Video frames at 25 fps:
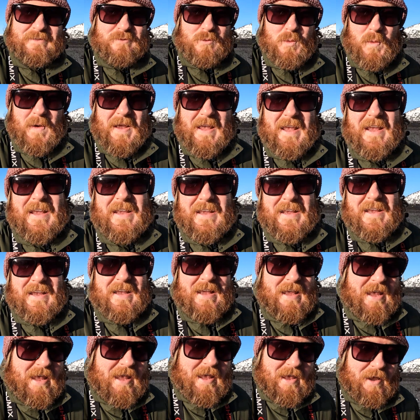way
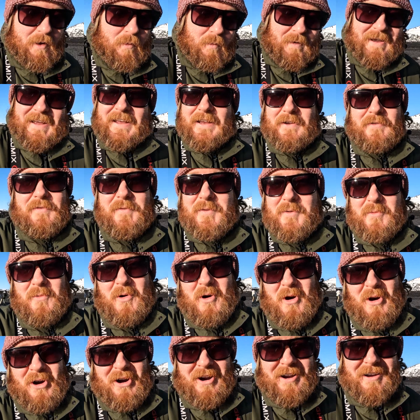away from the
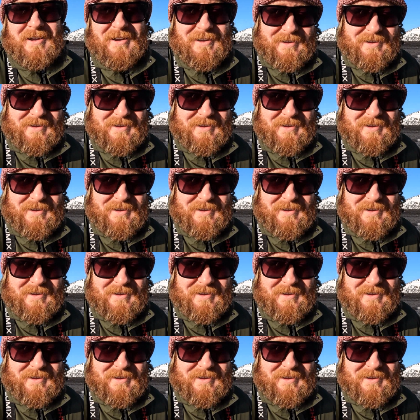water.